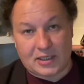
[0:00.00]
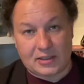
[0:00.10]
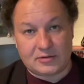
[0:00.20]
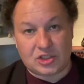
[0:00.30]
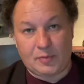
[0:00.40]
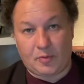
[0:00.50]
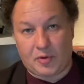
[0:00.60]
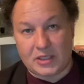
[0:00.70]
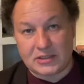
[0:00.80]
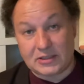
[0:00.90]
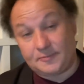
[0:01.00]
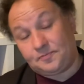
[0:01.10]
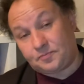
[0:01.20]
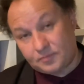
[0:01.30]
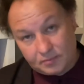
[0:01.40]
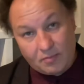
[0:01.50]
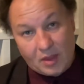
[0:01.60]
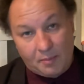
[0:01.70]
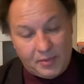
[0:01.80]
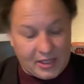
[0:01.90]
cheaper prices,
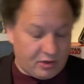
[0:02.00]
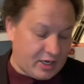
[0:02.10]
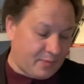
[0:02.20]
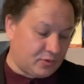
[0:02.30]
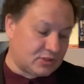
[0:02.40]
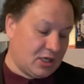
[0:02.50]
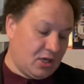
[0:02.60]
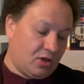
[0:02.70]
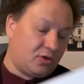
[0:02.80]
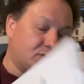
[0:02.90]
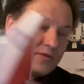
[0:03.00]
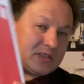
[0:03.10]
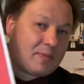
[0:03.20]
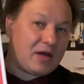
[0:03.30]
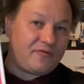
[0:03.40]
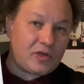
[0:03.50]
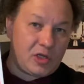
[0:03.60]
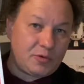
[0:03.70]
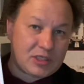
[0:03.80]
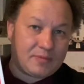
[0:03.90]
but they're not Apple's. And also the Smart Folio,
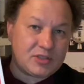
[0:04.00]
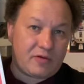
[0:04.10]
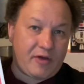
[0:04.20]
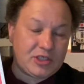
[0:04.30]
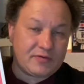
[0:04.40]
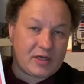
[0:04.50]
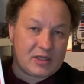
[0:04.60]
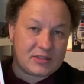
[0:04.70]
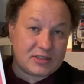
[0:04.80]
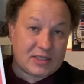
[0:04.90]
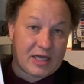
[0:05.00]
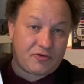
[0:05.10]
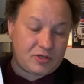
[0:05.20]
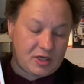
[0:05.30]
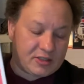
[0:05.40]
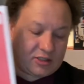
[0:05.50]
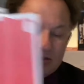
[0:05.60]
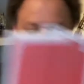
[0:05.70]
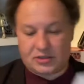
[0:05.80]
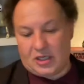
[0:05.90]
which comes in a range of colors, is
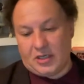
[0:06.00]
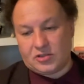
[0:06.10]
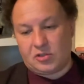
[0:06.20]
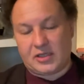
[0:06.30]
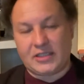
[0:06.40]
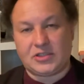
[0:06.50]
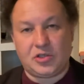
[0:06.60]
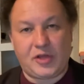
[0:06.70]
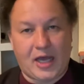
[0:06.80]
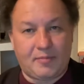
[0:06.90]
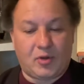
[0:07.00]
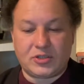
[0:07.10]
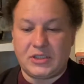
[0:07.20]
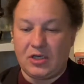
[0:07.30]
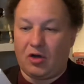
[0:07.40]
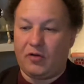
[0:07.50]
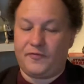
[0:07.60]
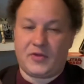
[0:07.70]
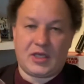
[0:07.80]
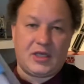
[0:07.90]
$119. So look, let's do the unboxing of
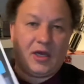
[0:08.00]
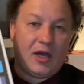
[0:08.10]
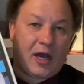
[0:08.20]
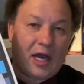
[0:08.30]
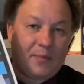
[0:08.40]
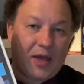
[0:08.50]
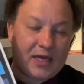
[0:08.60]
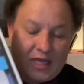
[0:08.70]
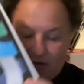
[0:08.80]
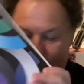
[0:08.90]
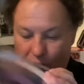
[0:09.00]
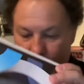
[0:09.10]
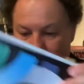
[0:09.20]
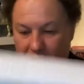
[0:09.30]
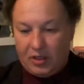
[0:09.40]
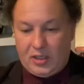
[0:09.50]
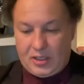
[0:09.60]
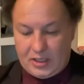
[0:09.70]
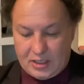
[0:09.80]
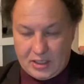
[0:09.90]
the iPad Air 4th
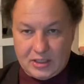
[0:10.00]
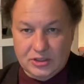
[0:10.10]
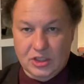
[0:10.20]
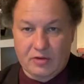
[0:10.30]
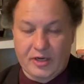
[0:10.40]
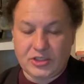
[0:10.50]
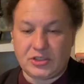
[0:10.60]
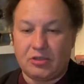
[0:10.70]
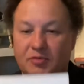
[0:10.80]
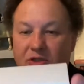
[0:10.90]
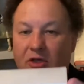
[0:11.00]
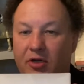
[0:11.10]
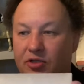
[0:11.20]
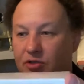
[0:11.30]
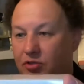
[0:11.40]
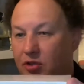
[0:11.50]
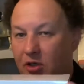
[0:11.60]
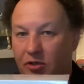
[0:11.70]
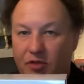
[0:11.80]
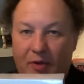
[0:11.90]
generation. So I'm just going to
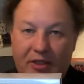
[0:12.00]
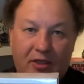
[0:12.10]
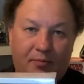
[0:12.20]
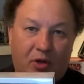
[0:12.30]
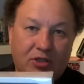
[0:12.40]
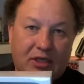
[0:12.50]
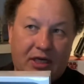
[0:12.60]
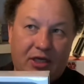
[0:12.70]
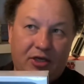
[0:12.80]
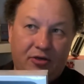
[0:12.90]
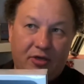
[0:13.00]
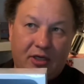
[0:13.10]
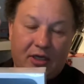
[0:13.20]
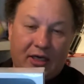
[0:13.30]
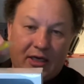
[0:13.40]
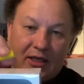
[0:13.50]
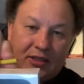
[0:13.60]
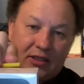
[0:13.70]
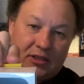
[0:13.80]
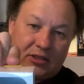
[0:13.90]
use my little box cutter here
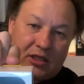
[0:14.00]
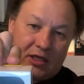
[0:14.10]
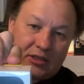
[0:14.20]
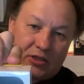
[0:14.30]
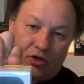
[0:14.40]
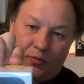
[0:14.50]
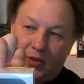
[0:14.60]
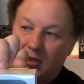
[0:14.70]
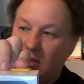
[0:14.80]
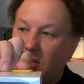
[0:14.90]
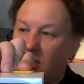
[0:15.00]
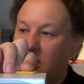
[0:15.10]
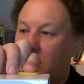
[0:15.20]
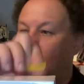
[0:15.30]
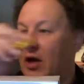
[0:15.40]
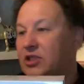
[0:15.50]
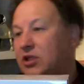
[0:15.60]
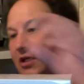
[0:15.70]
and slice open. Well, actually,